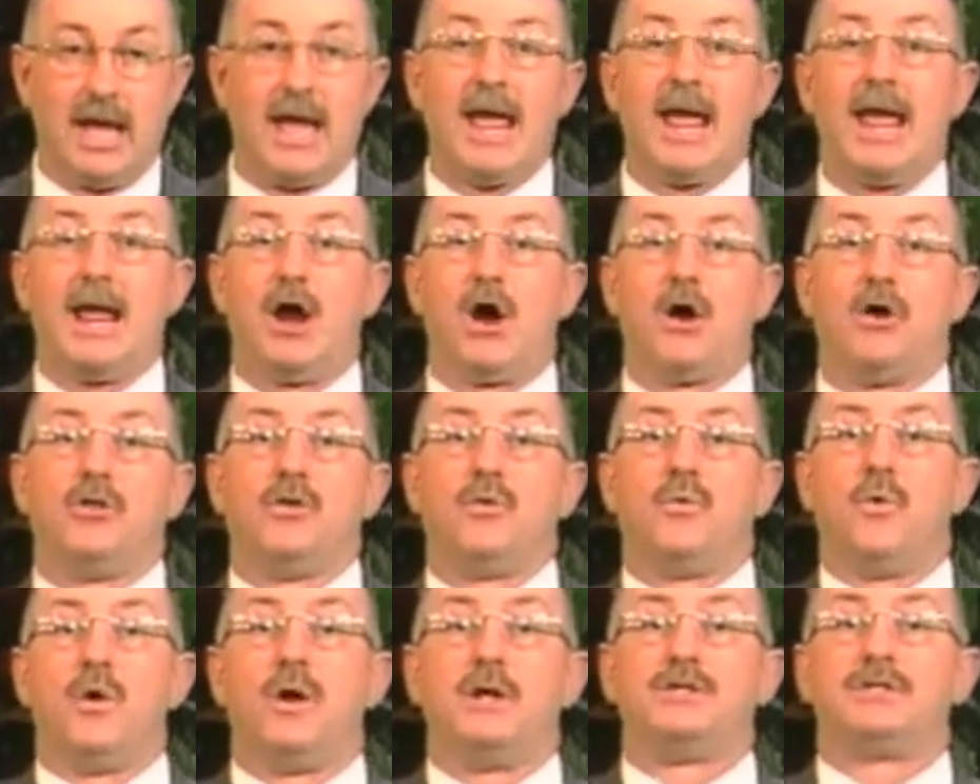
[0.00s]
They
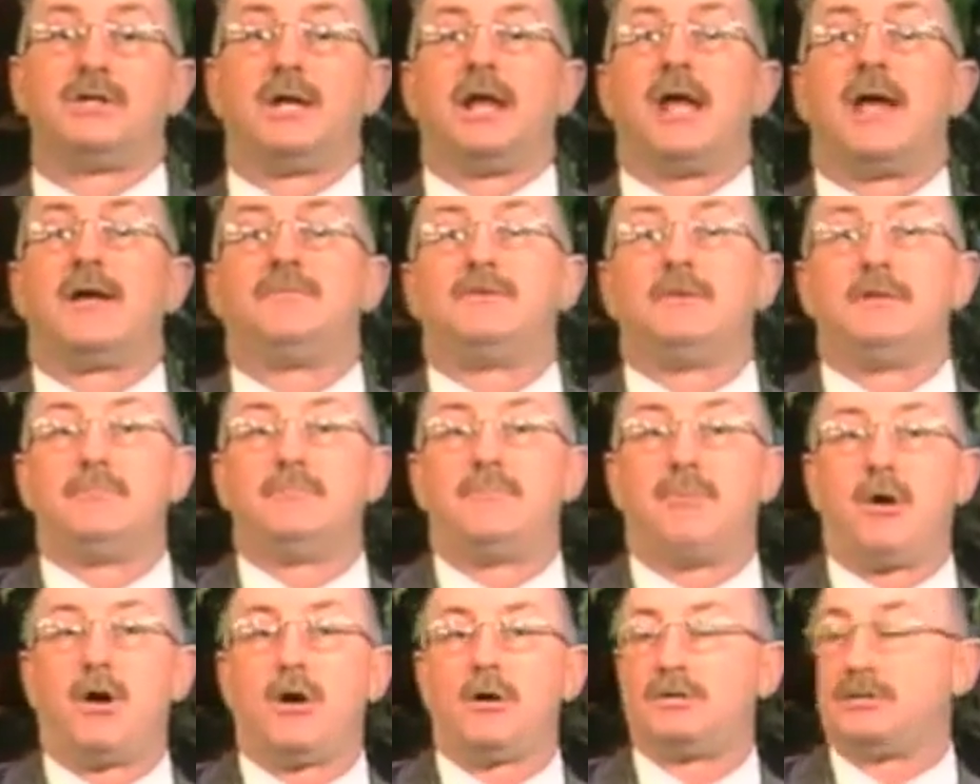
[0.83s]
are the ones that have
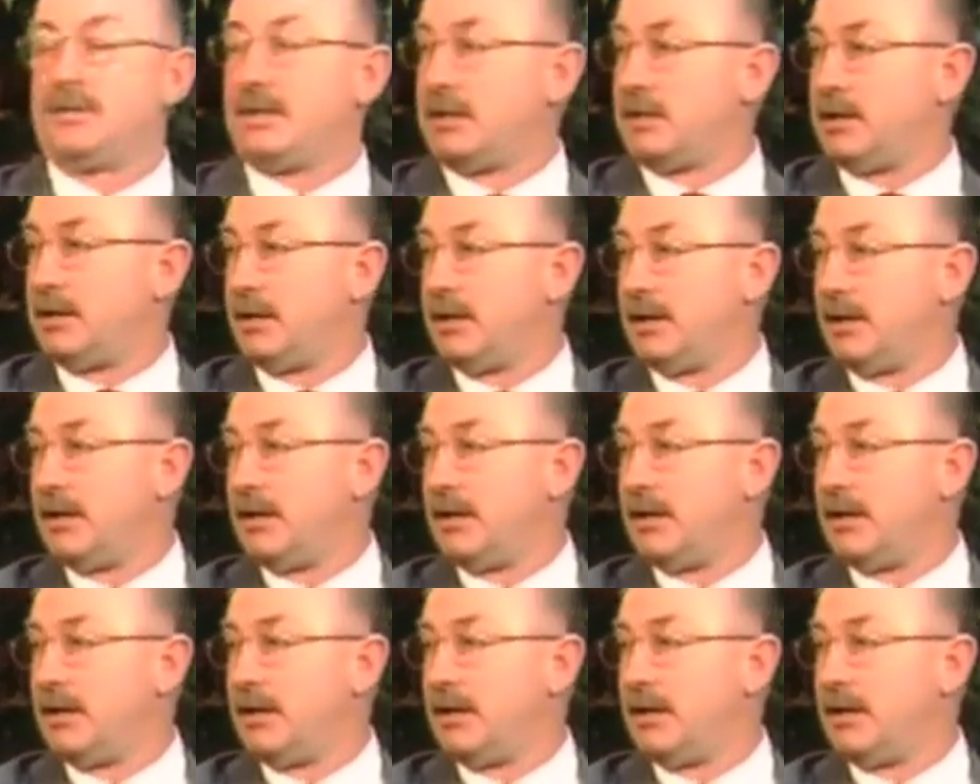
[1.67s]
departed.